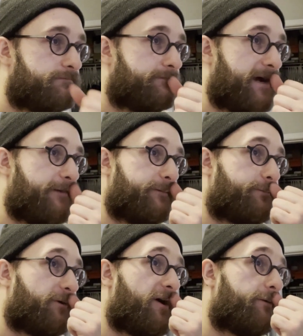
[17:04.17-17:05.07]
would
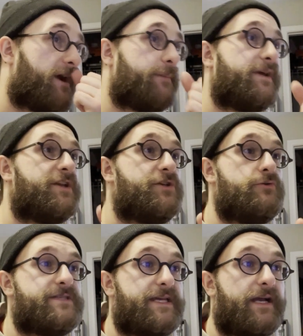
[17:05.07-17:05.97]
probably recommend
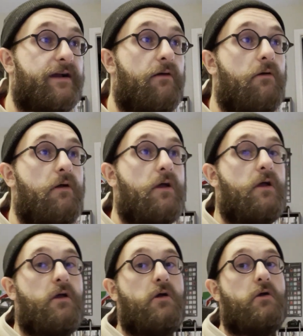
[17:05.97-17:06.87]
using
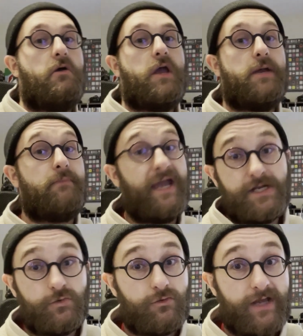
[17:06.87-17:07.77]
a manual
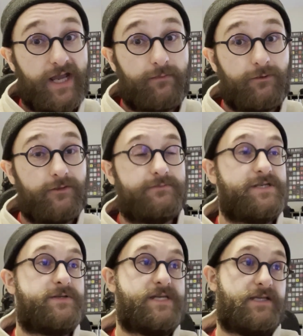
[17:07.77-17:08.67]
camera to
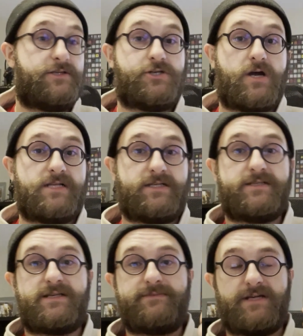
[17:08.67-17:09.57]
take the shots, because
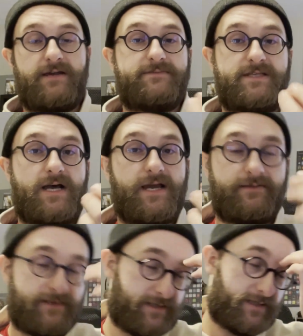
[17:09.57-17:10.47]
sometimes
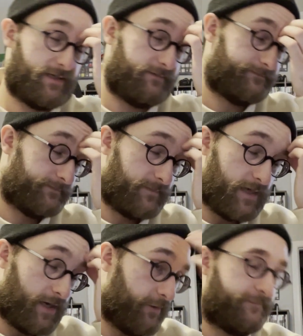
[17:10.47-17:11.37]
the
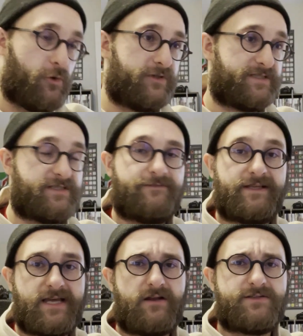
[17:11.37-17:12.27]
autofocus and stuff like that
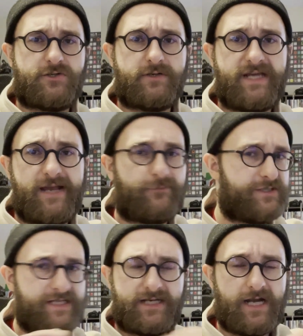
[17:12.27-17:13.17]
on certain cameras can
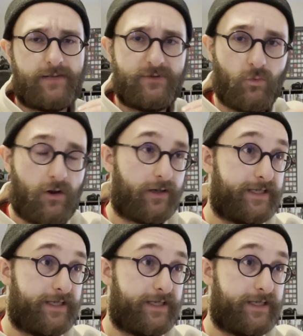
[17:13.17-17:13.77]
kind of be wonky.